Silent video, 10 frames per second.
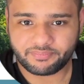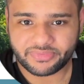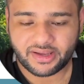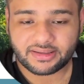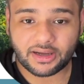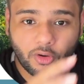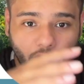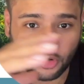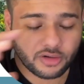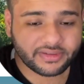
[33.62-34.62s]
Now,
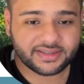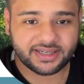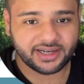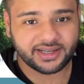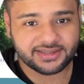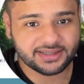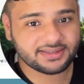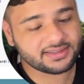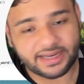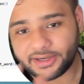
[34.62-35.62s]
all of this data is then
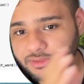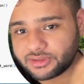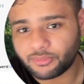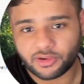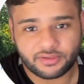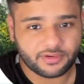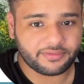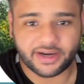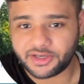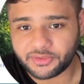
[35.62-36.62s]
sent to the model for
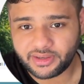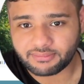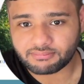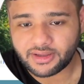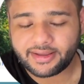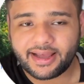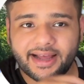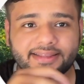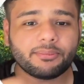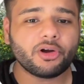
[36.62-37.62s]
fine tuning.
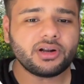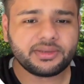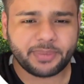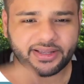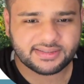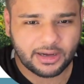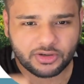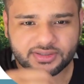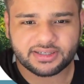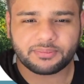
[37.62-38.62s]
And the model picks out
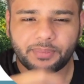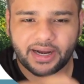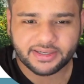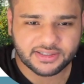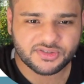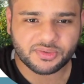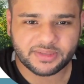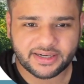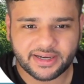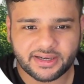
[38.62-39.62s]
certain patterns from
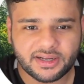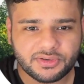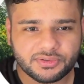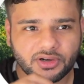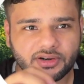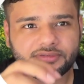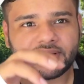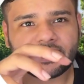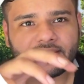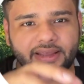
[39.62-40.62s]
that data to sort of
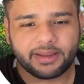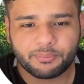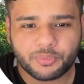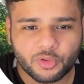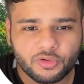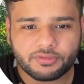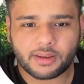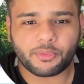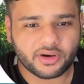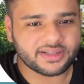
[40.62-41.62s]
improve
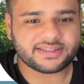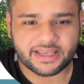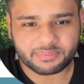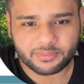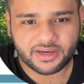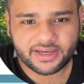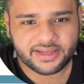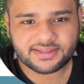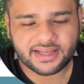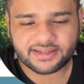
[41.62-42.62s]
upon its
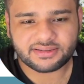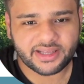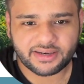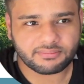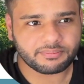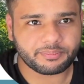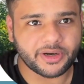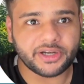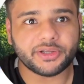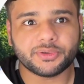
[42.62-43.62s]
capabilities and then
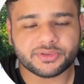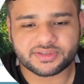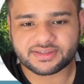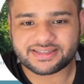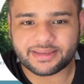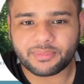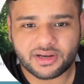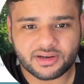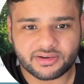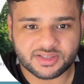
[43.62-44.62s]
produce
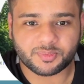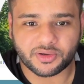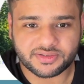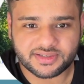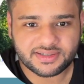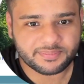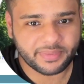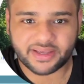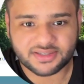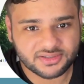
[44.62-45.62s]
similar responses
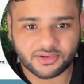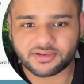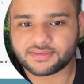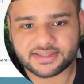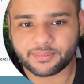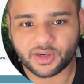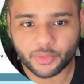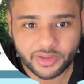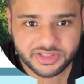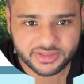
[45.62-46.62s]
based on similar
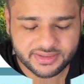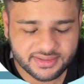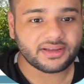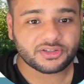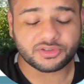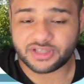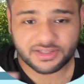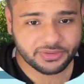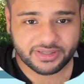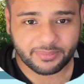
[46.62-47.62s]
questions. So just
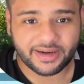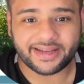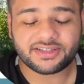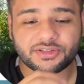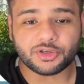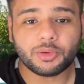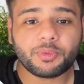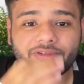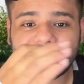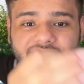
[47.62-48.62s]
to summarize, you
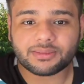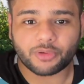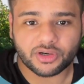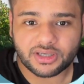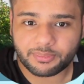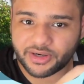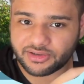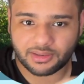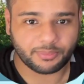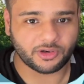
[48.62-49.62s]
provide the model a
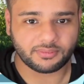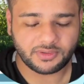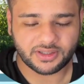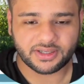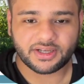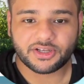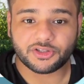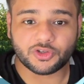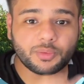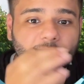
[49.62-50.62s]
particular prompt,
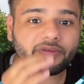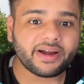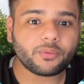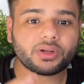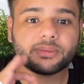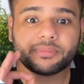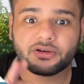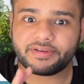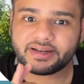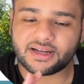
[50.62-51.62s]
you provide what the
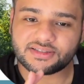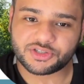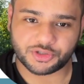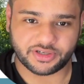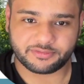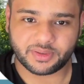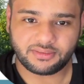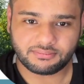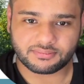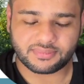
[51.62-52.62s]
perfect answer should have been,
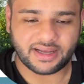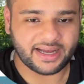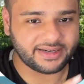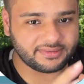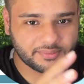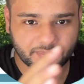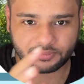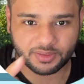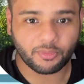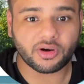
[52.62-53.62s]
and
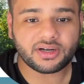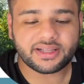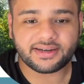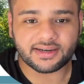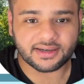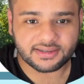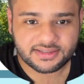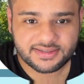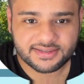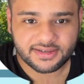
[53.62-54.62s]
the model then
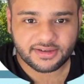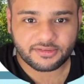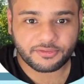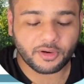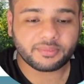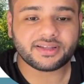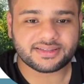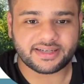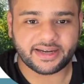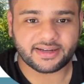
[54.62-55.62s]
learns from this
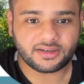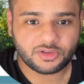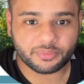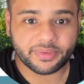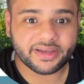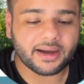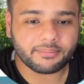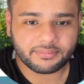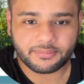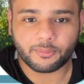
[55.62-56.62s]
data to
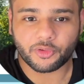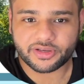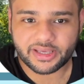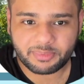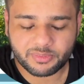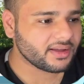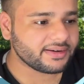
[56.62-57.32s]
become more capable.